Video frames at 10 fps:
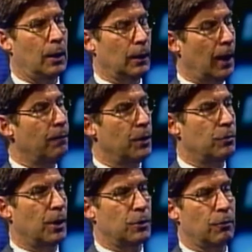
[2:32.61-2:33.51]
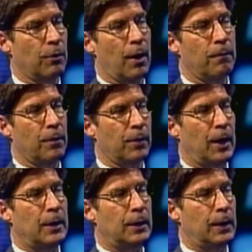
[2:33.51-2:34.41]
left the treasurer's office in
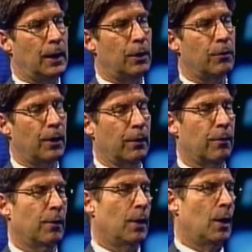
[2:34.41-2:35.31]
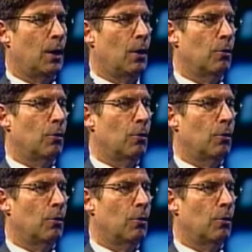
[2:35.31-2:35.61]
1996. Mm-hmm.